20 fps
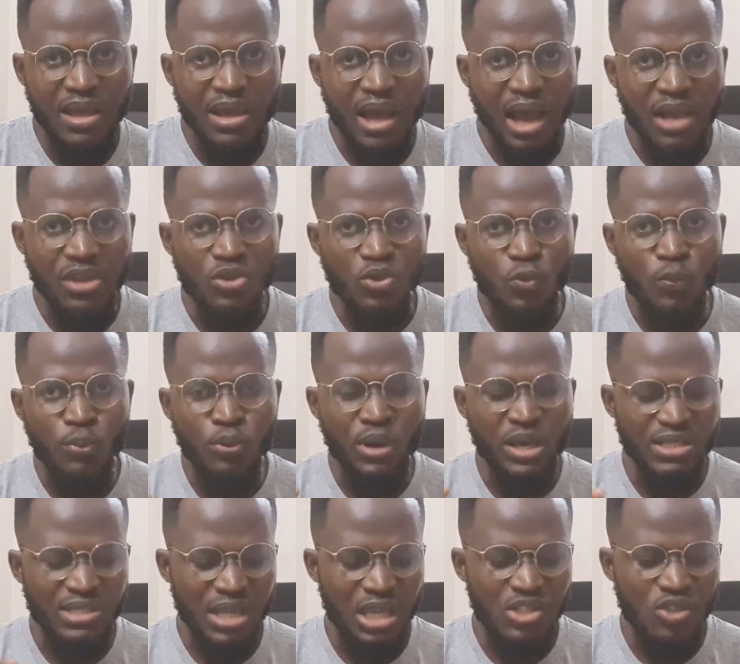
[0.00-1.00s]
And you put a
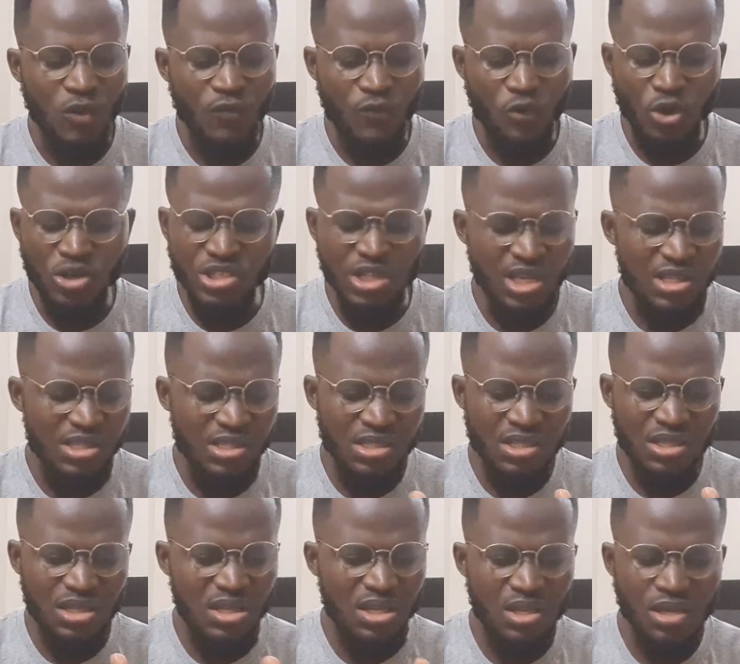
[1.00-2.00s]
sense of
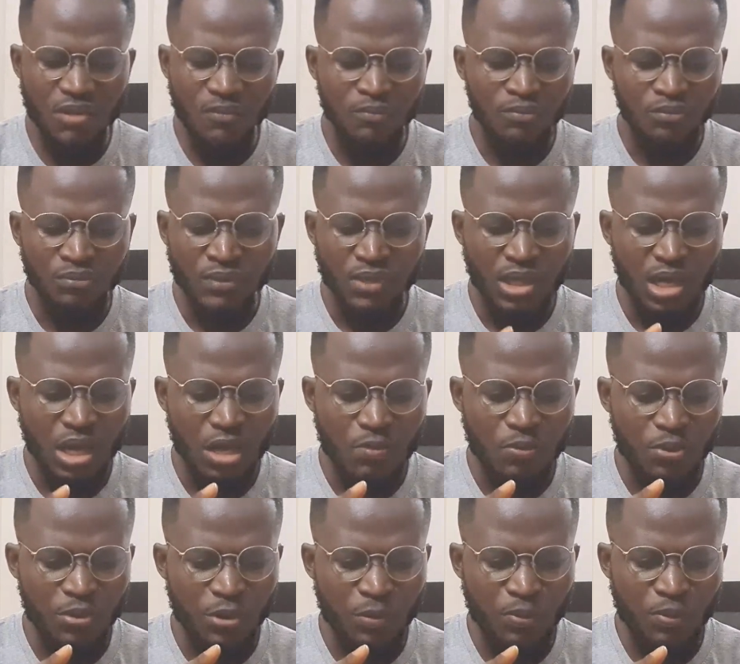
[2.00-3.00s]
urgency, uh,
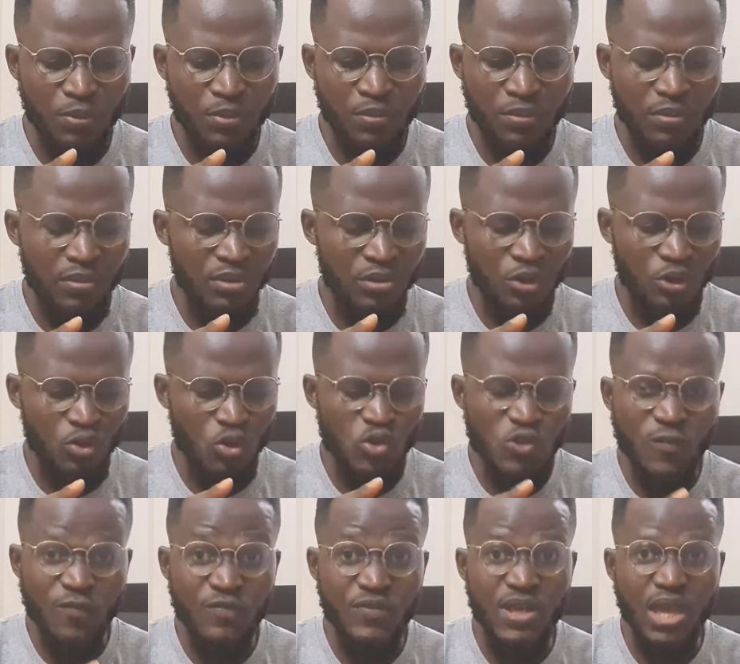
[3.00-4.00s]
put a, you know, use
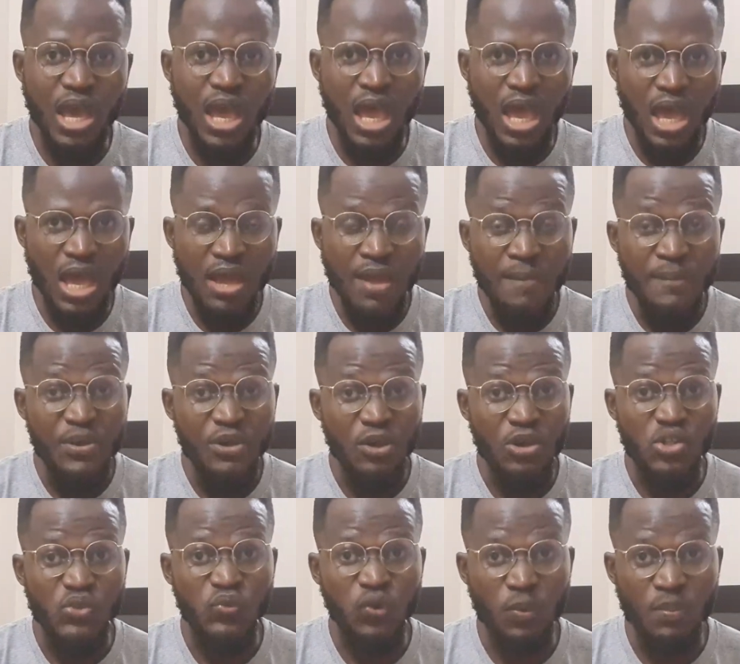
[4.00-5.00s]
fear.
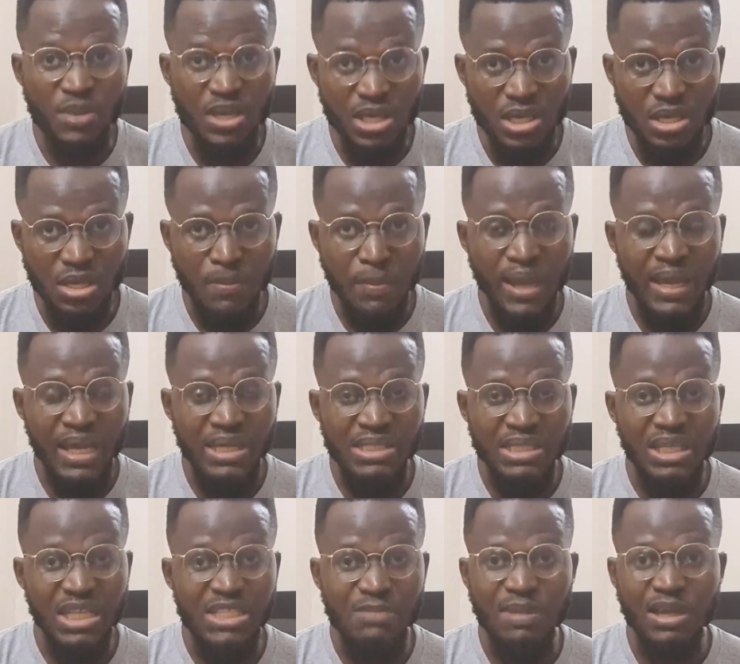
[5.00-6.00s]
Because for me,
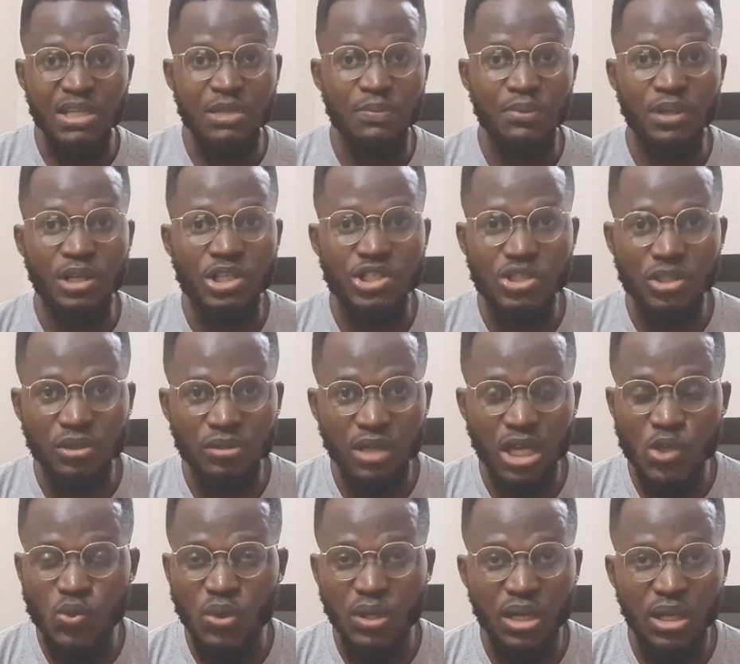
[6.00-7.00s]
marketing is manipulation.
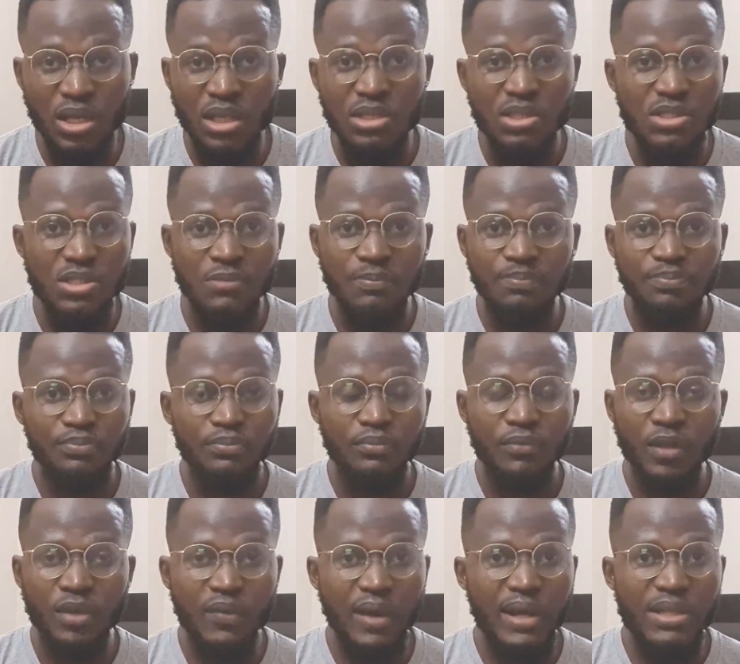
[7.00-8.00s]
That's what it is,
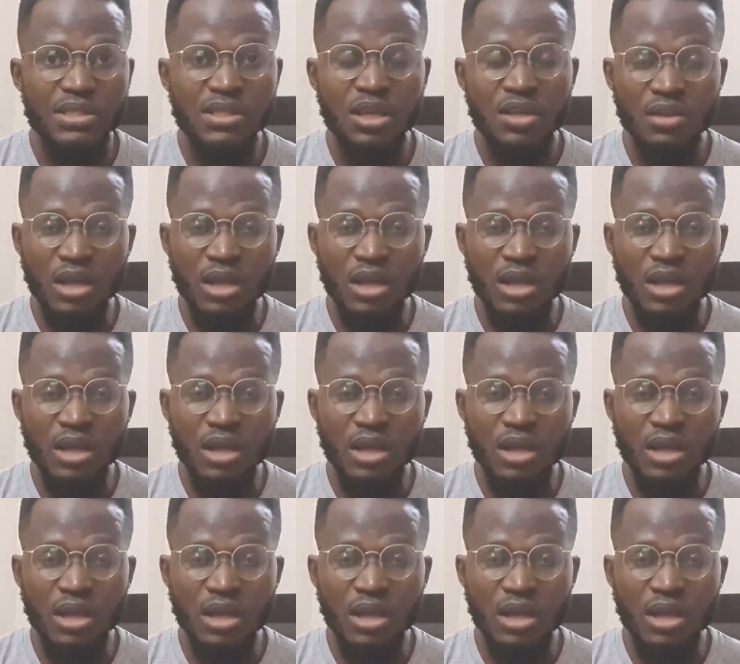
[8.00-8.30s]
right?